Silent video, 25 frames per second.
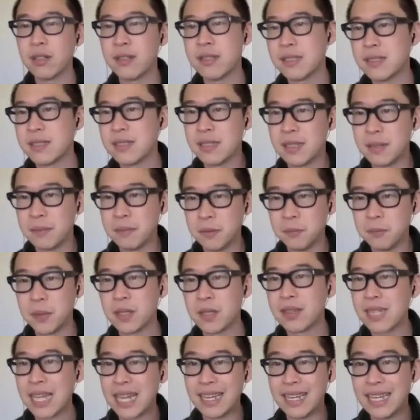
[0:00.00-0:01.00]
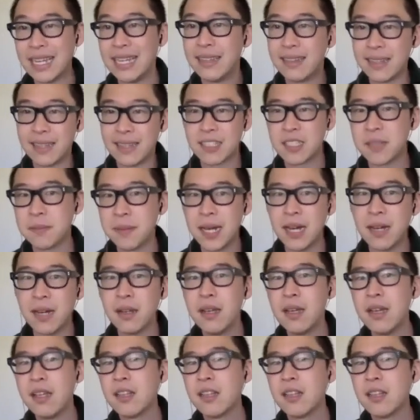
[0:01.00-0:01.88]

This is the book that he thinks about.